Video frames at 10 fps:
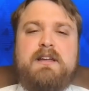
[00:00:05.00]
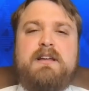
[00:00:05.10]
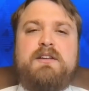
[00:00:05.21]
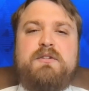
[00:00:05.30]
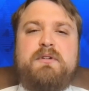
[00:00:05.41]

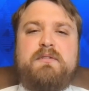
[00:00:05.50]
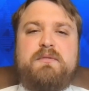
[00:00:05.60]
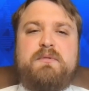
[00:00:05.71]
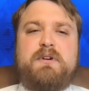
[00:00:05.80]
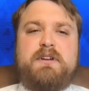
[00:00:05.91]
Hello,
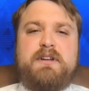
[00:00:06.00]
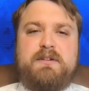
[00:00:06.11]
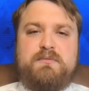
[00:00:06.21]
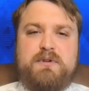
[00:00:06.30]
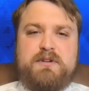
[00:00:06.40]
everyone,
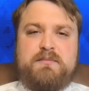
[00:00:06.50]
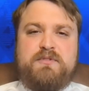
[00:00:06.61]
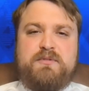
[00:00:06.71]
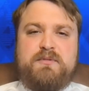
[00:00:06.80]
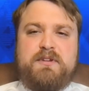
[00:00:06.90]
and welcome
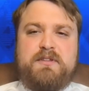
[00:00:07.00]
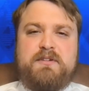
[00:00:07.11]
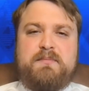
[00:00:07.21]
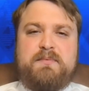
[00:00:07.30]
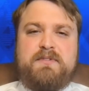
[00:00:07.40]
to
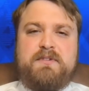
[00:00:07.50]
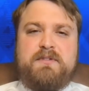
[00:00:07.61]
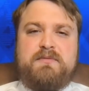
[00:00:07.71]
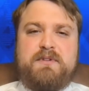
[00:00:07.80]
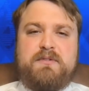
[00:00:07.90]
another episode
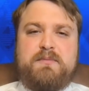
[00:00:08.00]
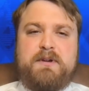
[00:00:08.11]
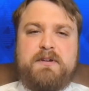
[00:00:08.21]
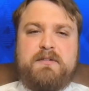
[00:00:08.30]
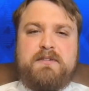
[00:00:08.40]
of Los
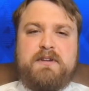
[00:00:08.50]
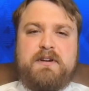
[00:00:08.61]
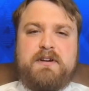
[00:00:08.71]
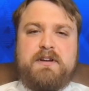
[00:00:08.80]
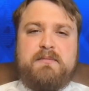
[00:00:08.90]
Banos
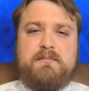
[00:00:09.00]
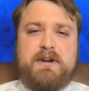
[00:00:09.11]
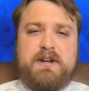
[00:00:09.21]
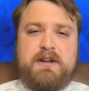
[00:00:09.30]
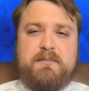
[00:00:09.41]
Talk.
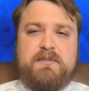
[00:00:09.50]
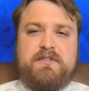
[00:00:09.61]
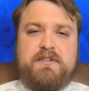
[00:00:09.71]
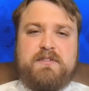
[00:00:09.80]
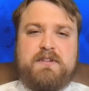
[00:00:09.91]
My name is
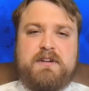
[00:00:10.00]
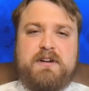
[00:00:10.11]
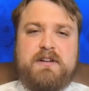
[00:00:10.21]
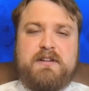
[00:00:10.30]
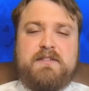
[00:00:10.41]
Justin
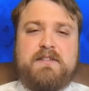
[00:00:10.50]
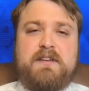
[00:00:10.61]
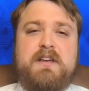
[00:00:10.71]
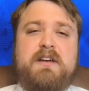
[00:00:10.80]
Collins.